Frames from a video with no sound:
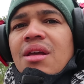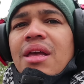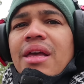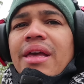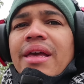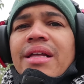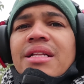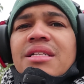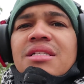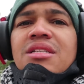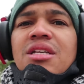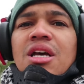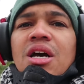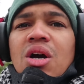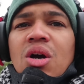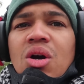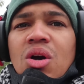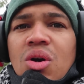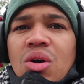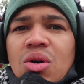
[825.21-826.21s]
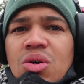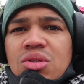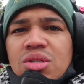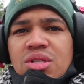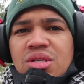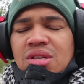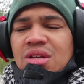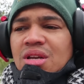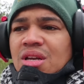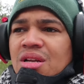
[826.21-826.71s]
It
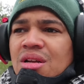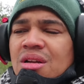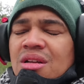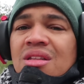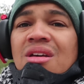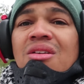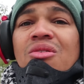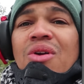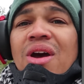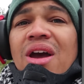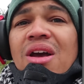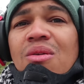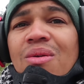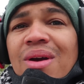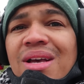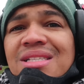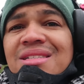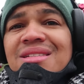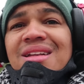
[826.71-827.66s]
shows the railway